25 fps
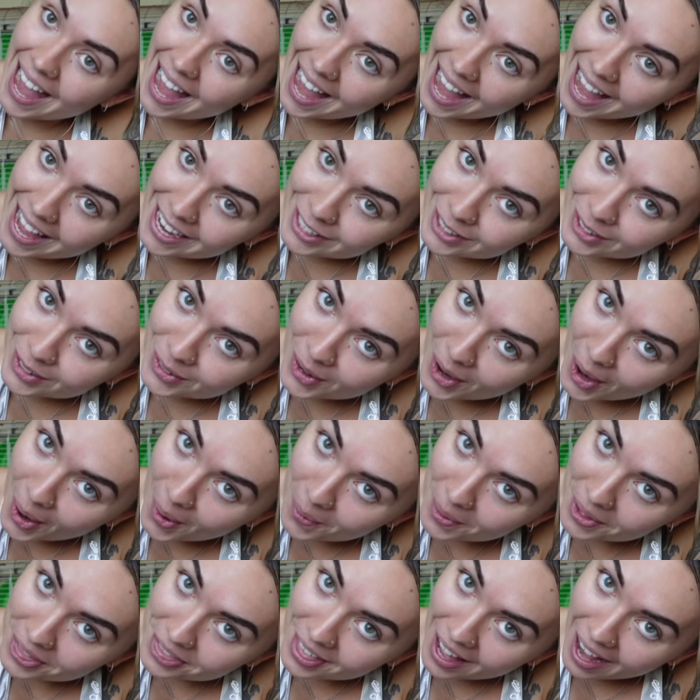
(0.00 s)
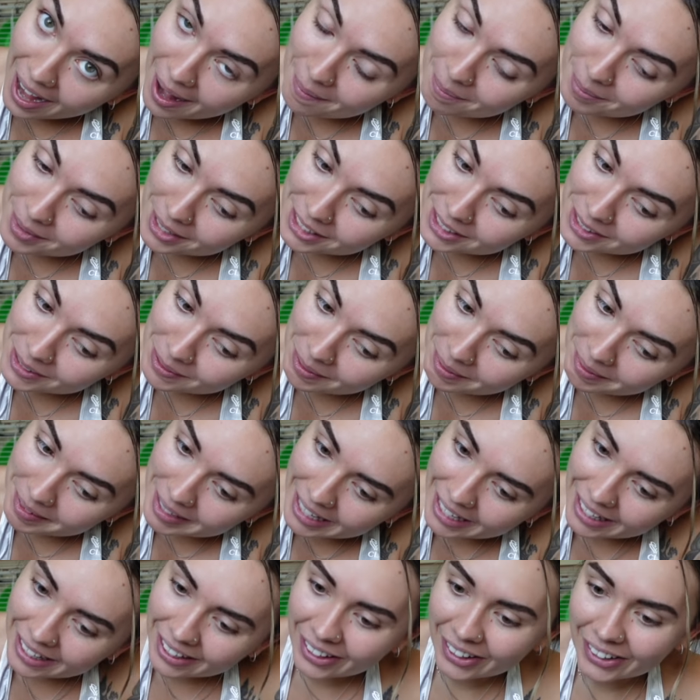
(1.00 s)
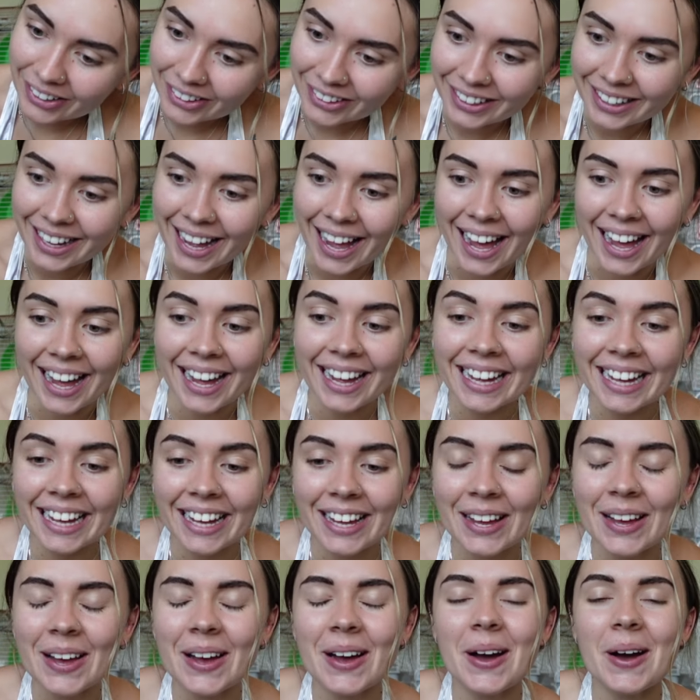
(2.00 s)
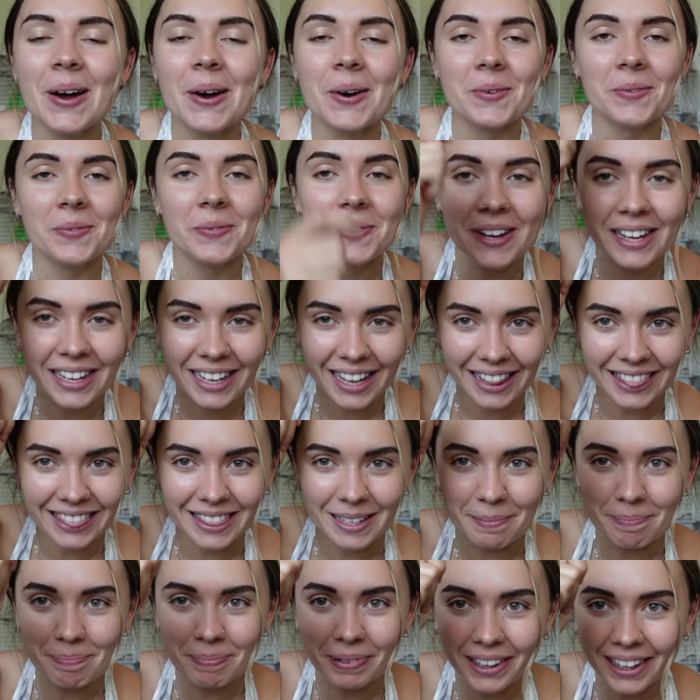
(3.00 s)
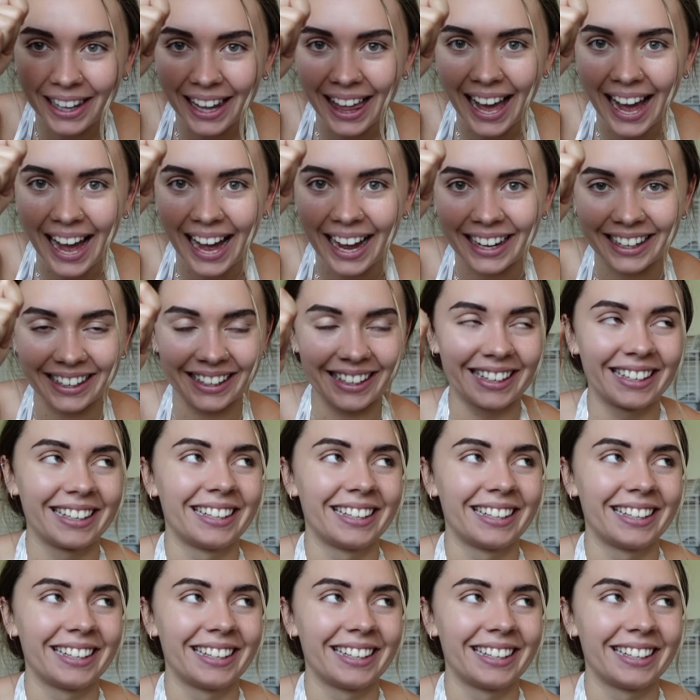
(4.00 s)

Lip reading: And you know what that means when we hit 100k? We get the plaque.